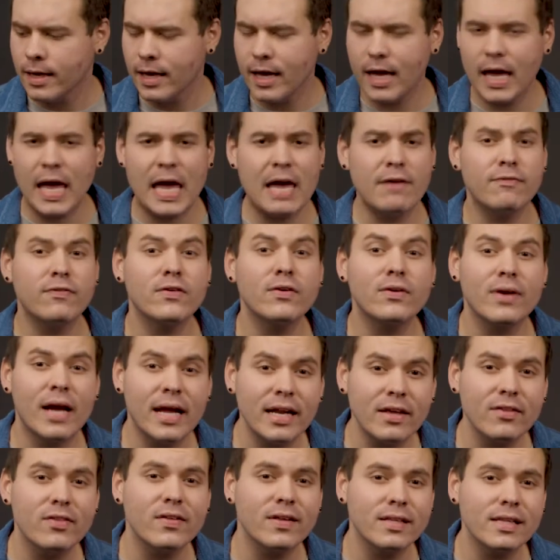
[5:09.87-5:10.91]
If you're
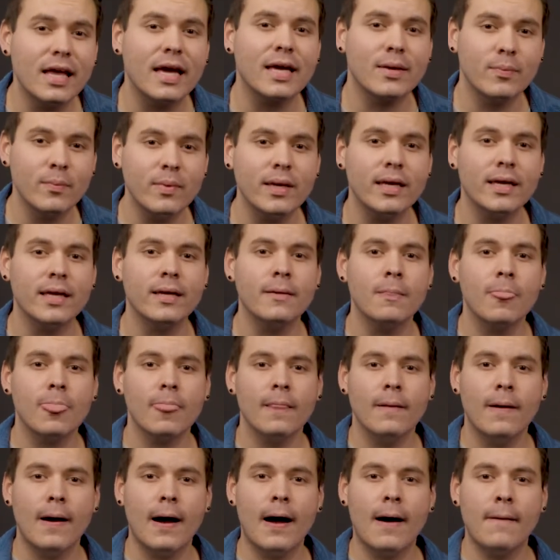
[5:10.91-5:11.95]
anything like me,
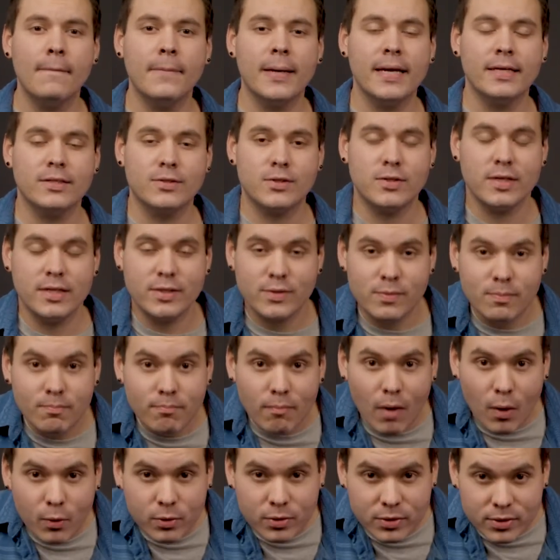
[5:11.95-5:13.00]
it's
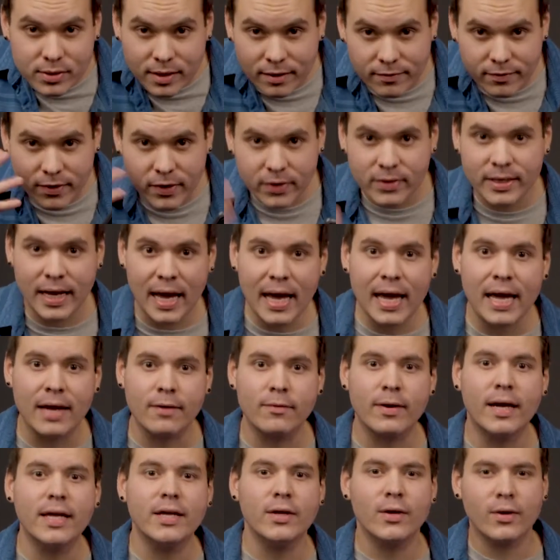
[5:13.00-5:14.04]
most of your day,
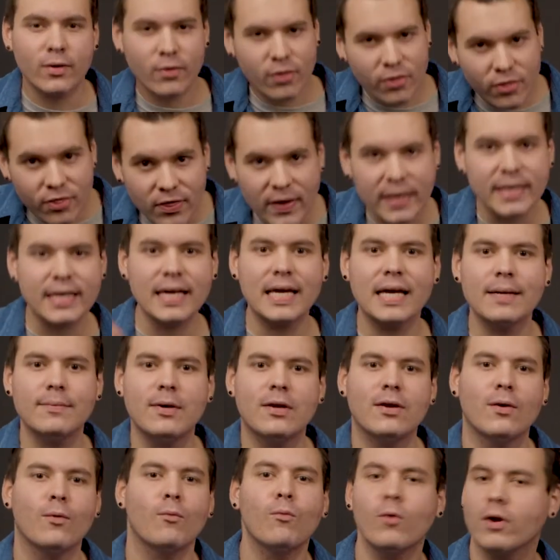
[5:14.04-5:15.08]
right? You're thinking
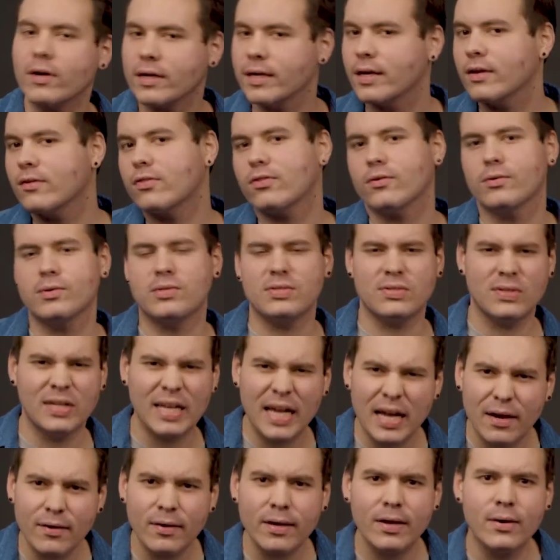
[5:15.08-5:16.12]
about it, working through
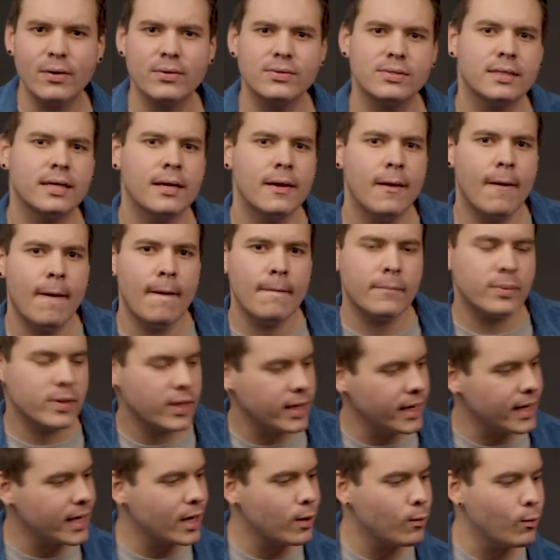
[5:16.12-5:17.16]
scenarios and
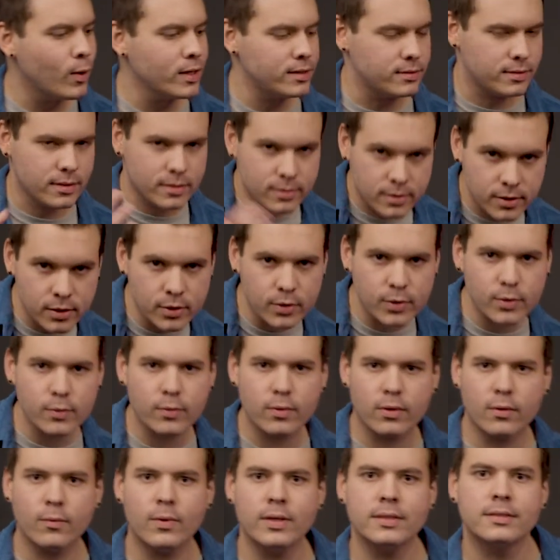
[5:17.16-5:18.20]
planning out what to do
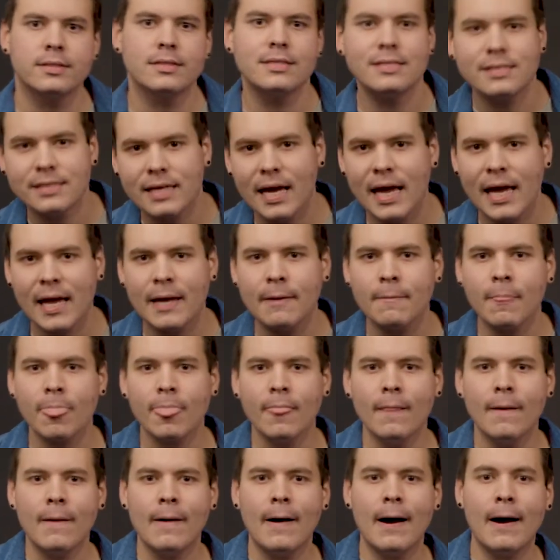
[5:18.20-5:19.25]
or what to say.
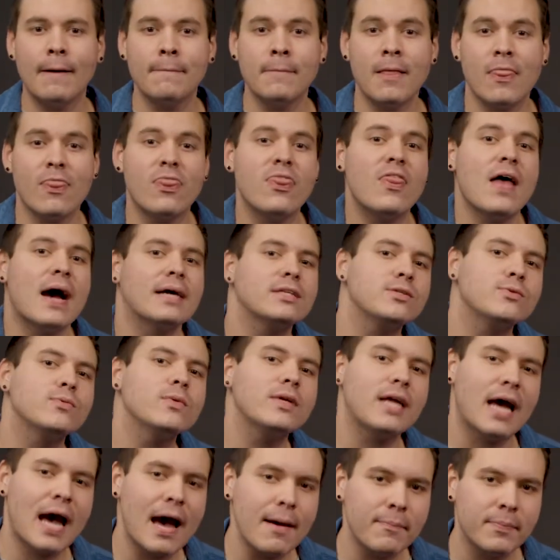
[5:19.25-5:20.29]
That's
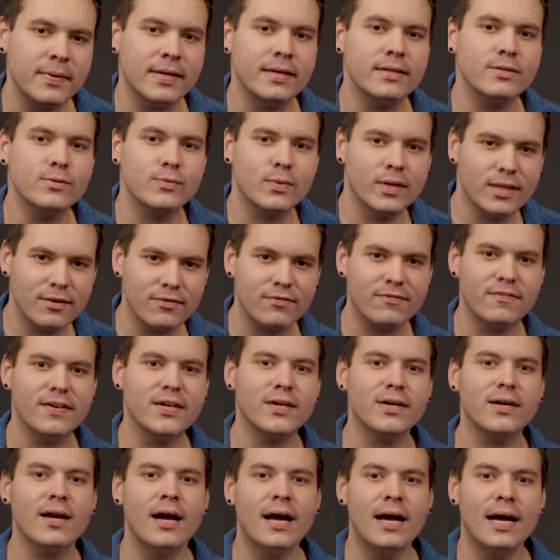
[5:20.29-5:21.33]
what happens when the
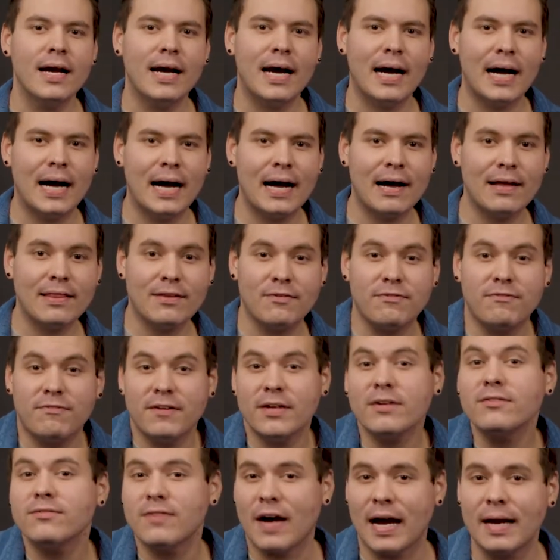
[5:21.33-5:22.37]
fear
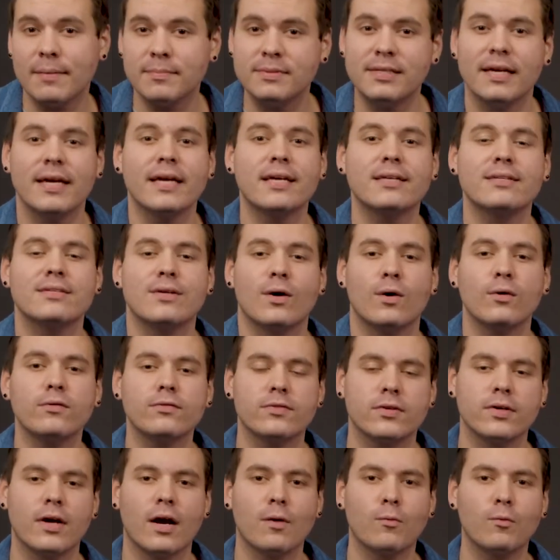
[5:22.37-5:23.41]
vibe takes
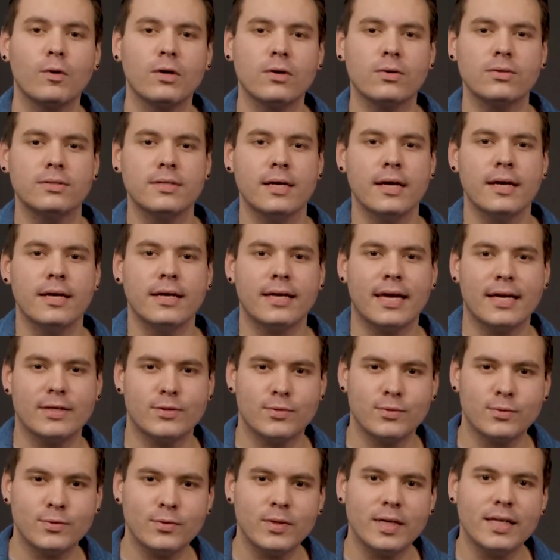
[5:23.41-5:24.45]
over. Our world
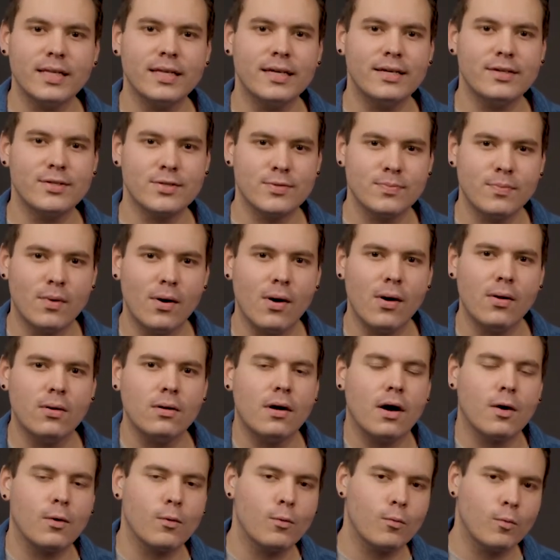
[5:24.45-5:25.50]
gets really
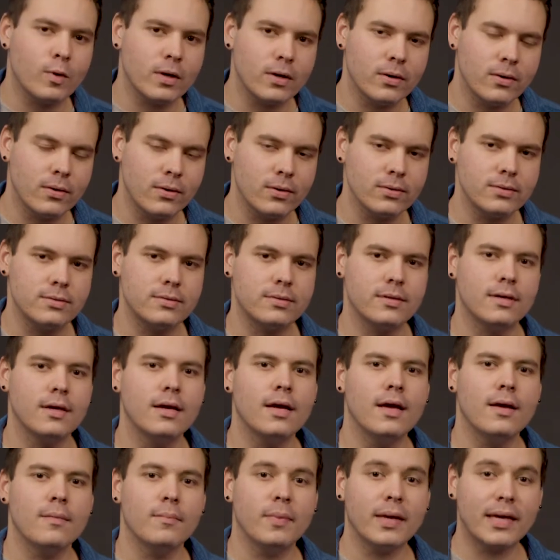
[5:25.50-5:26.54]
small. Our world
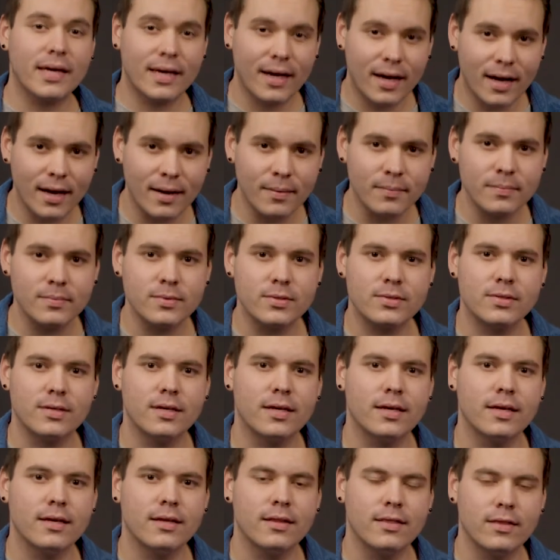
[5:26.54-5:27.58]

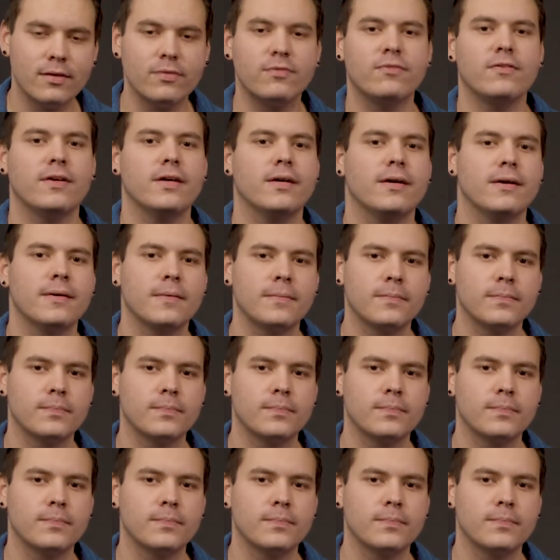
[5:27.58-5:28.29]
becomes the fear.